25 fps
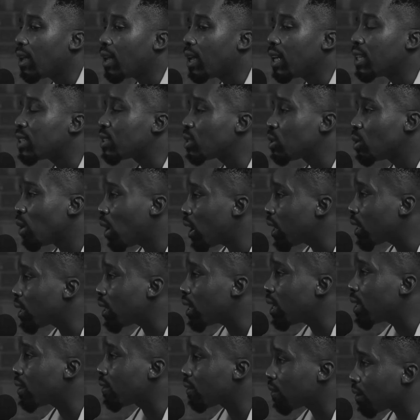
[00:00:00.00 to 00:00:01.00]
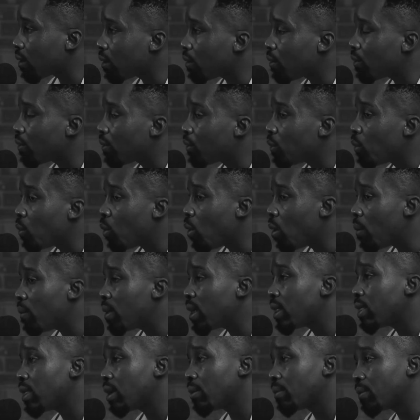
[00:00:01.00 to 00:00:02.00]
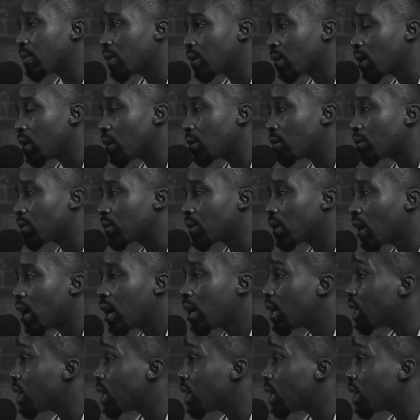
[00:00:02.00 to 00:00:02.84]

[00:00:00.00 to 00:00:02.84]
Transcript: it's not as if women themselves are